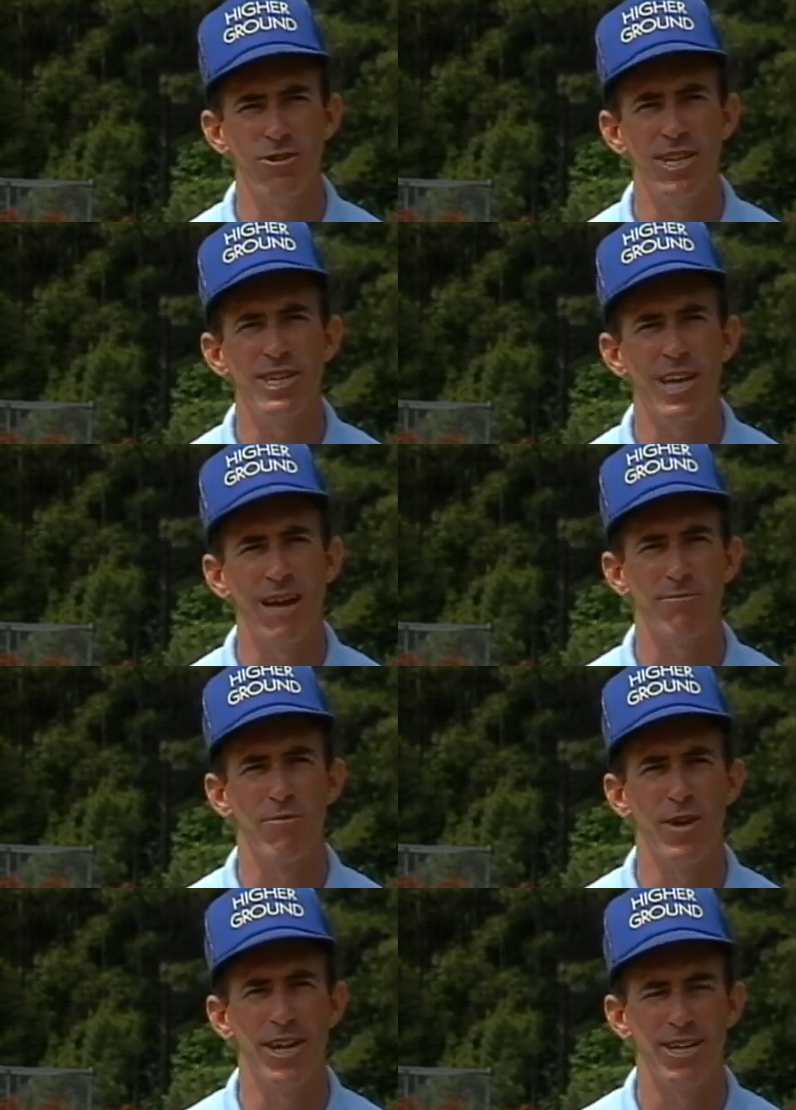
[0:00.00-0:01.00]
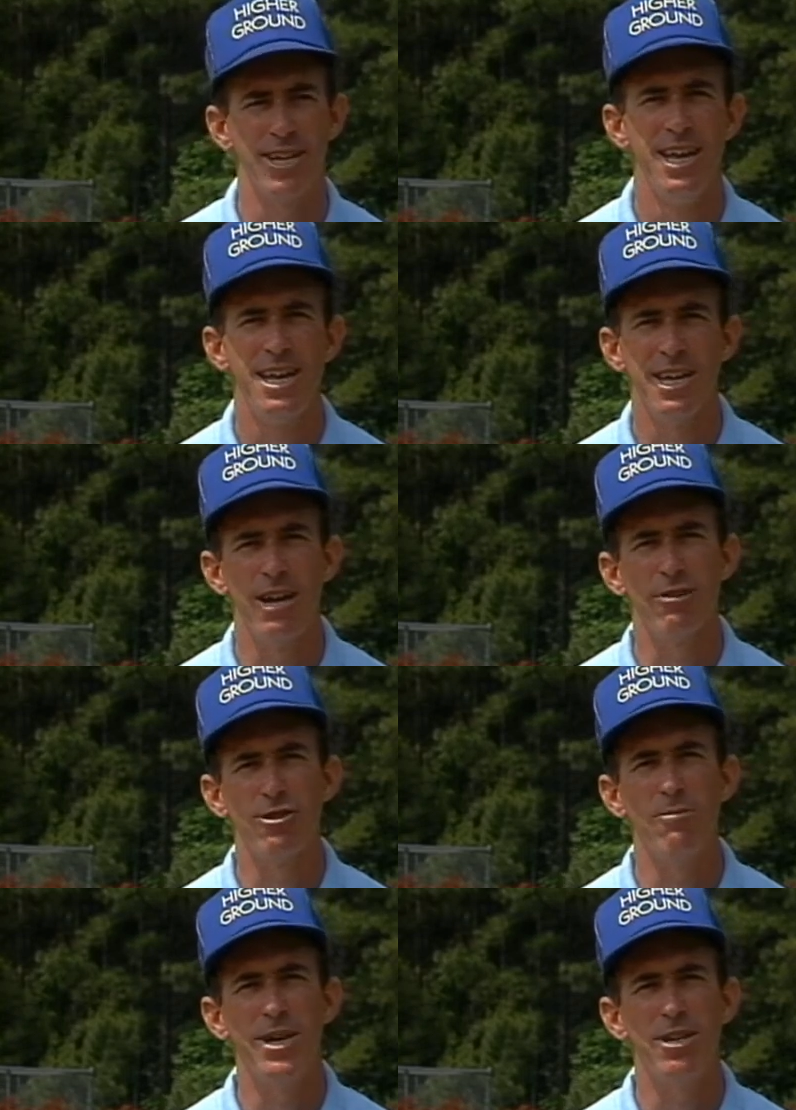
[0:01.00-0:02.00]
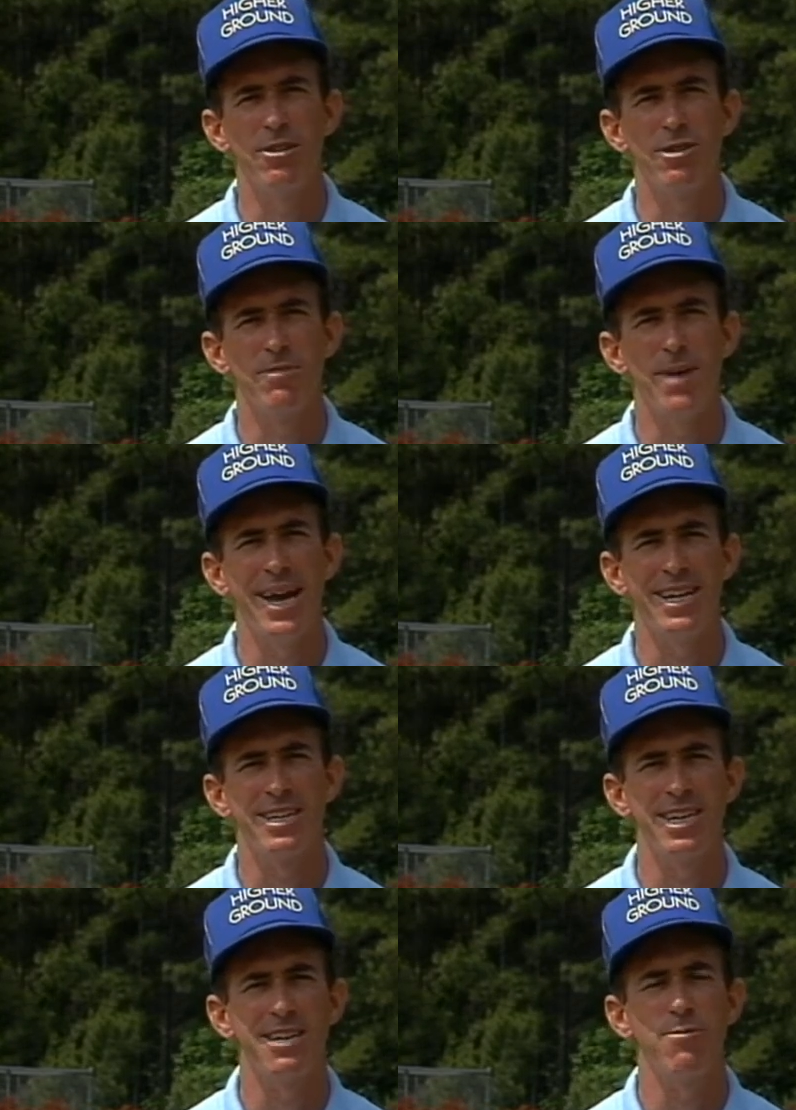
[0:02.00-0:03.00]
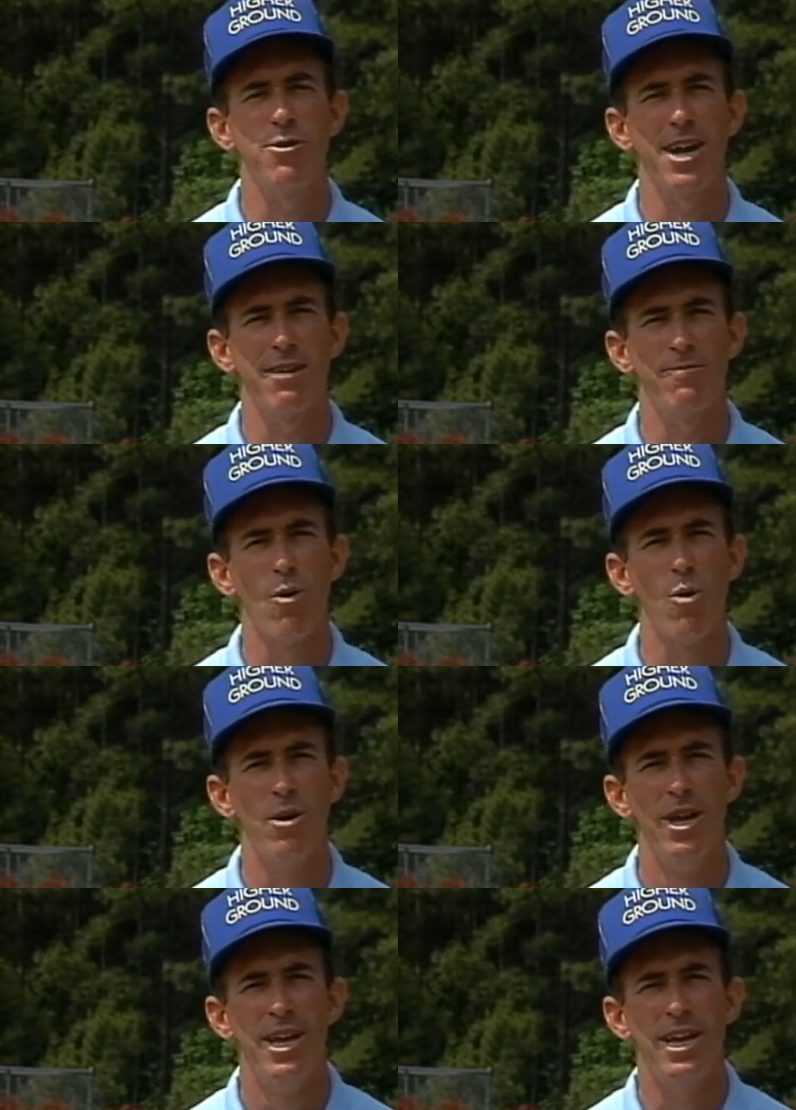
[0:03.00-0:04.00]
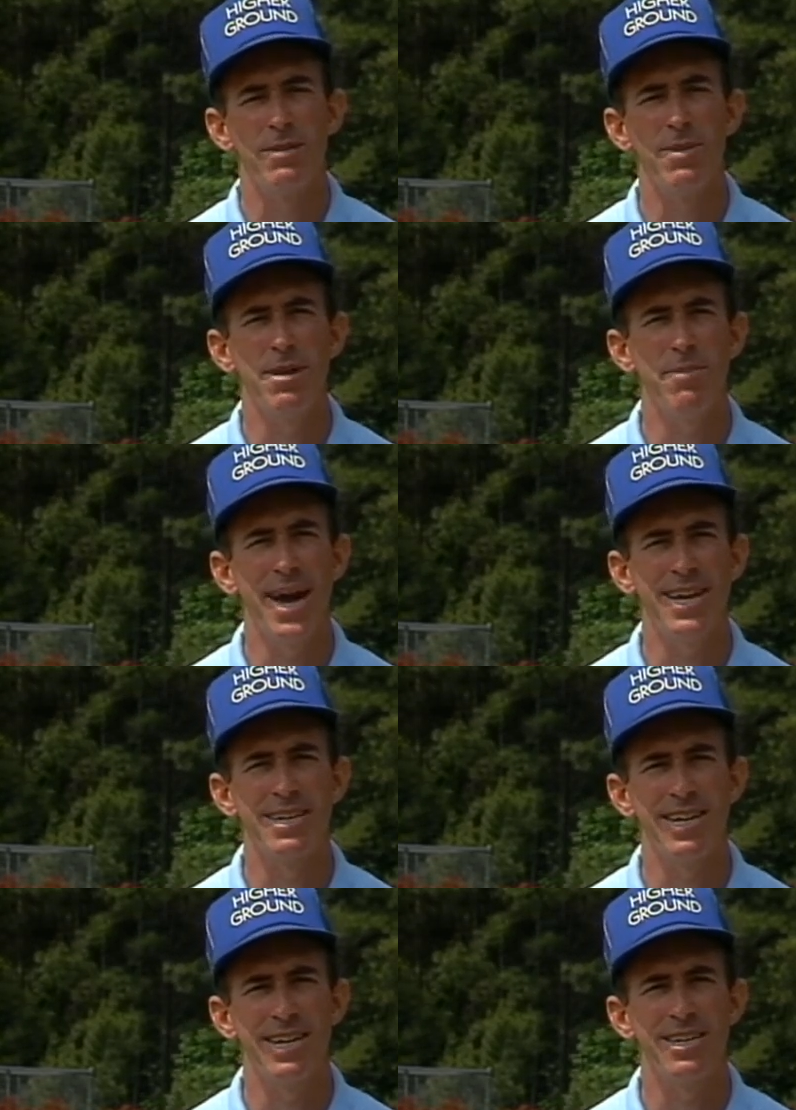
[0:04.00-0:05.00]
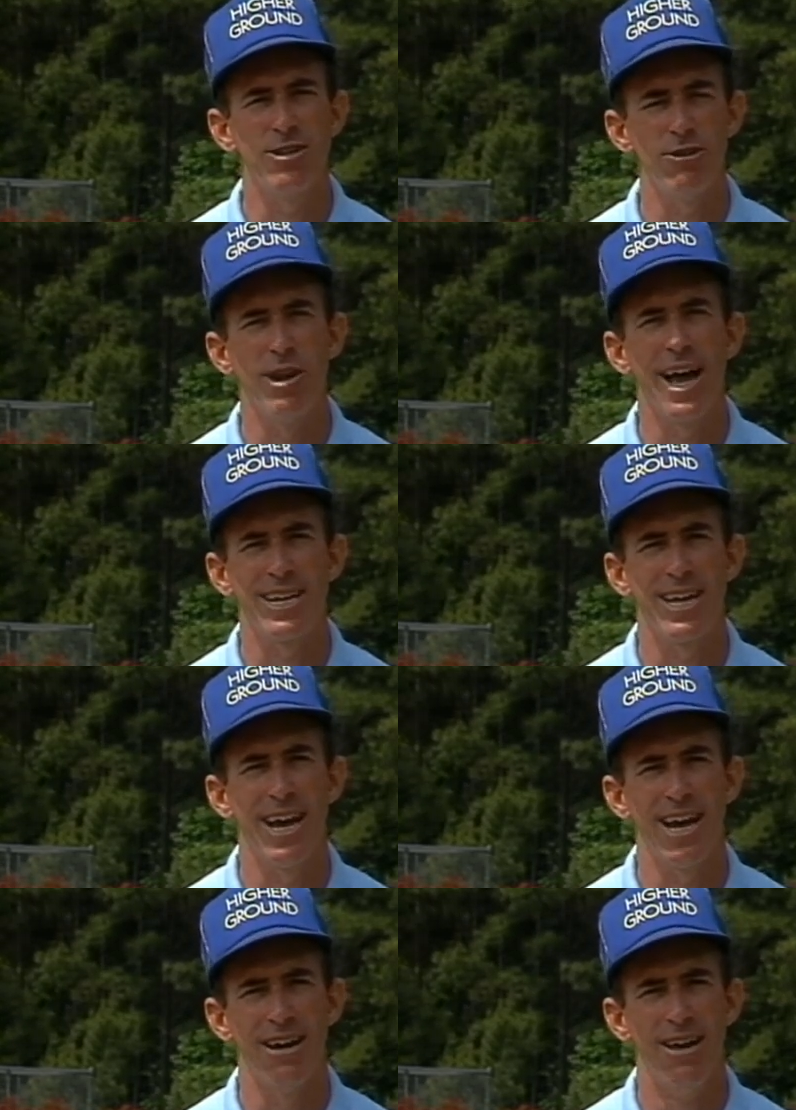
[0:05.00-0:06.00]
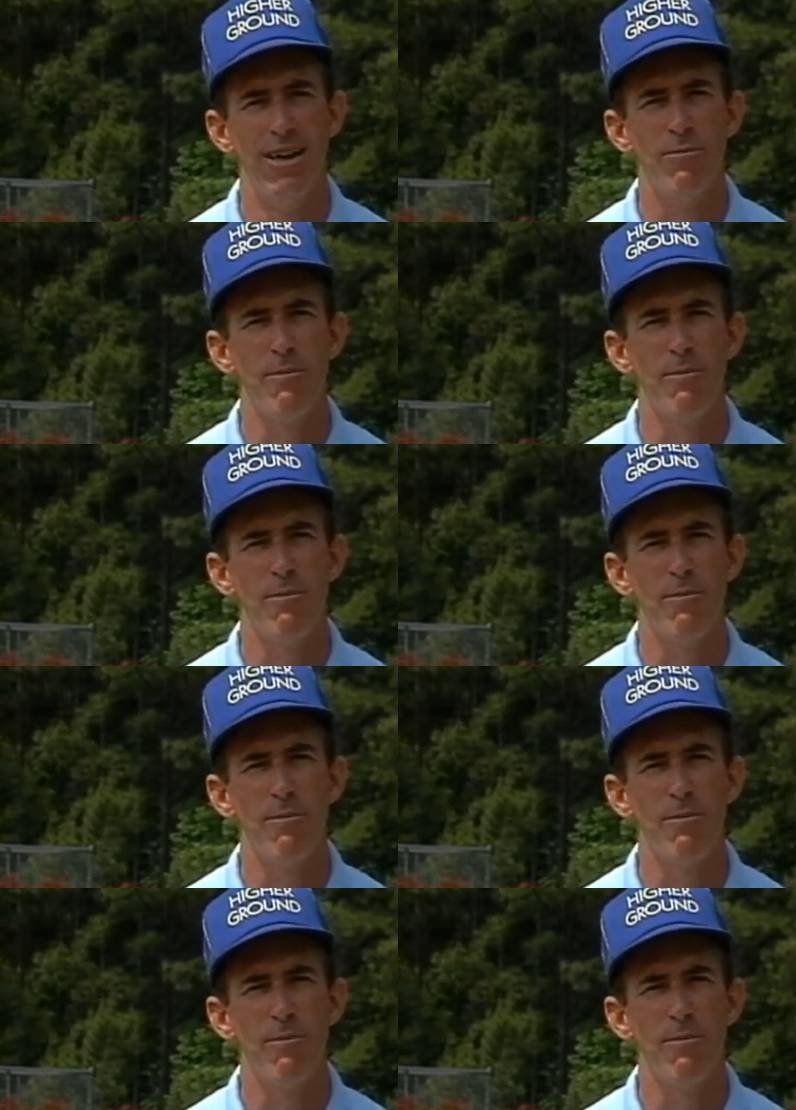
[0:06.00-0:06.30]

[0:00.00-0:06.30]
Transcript: These types of things can also be used as batting tees if you can't afford as many batting tees as you'd like to have, but